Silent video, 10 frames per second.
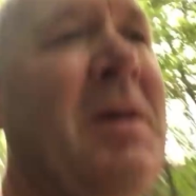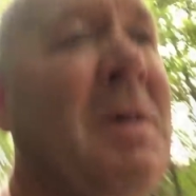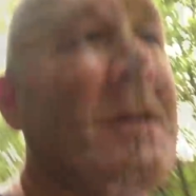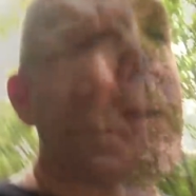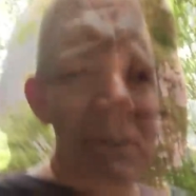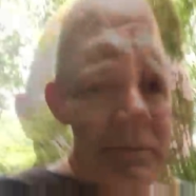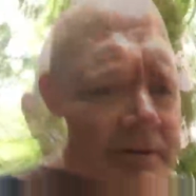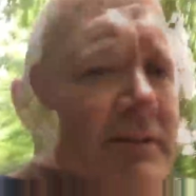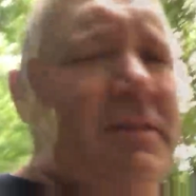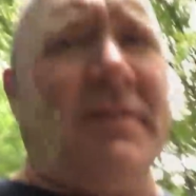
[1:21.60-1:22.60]
the first
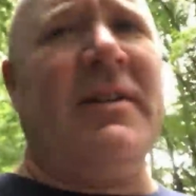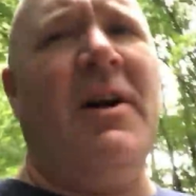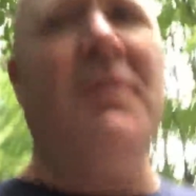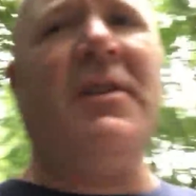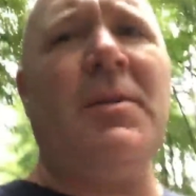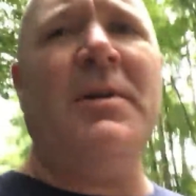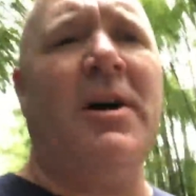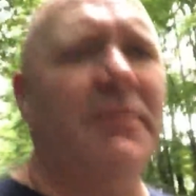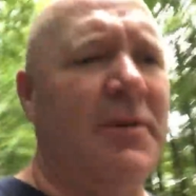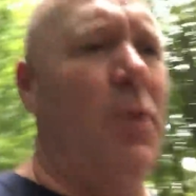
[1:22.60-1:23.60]
time. This is the longest I've been
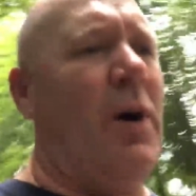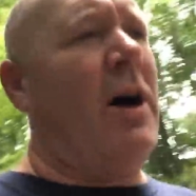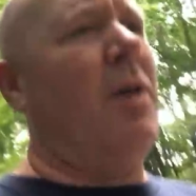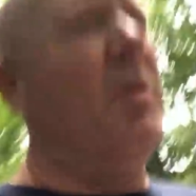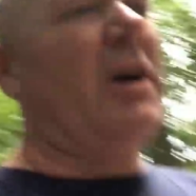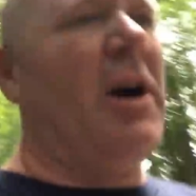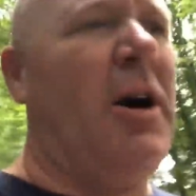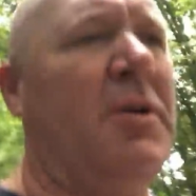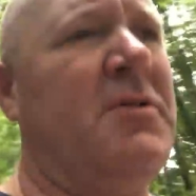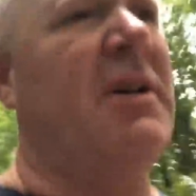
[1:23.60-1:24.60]
off in a while
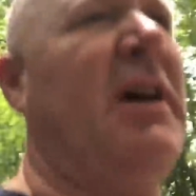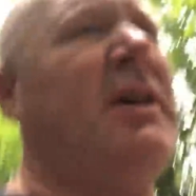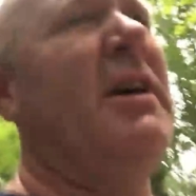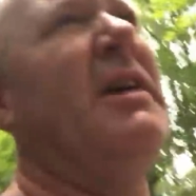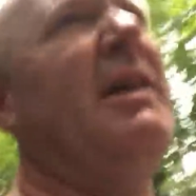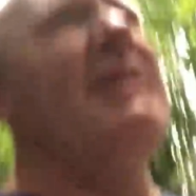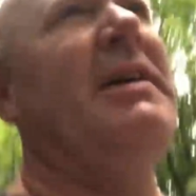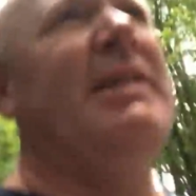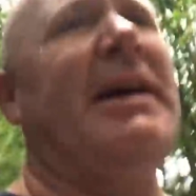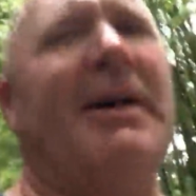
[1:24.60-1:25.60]
because
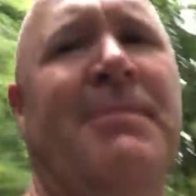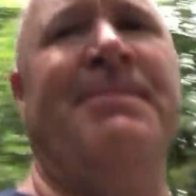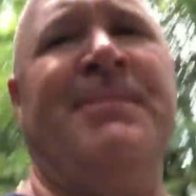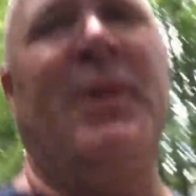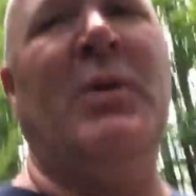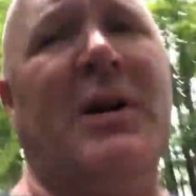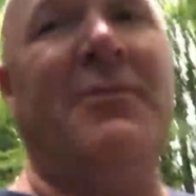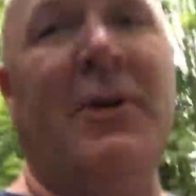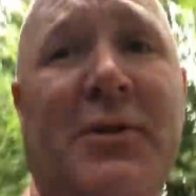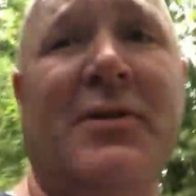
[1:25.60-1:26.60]
now, when I
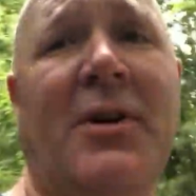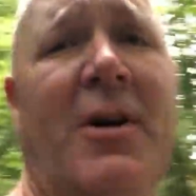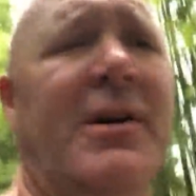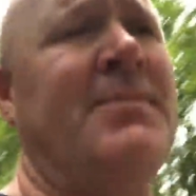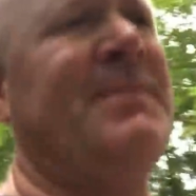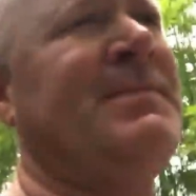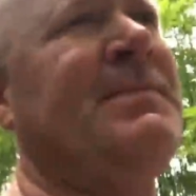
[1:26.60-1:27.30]
first started,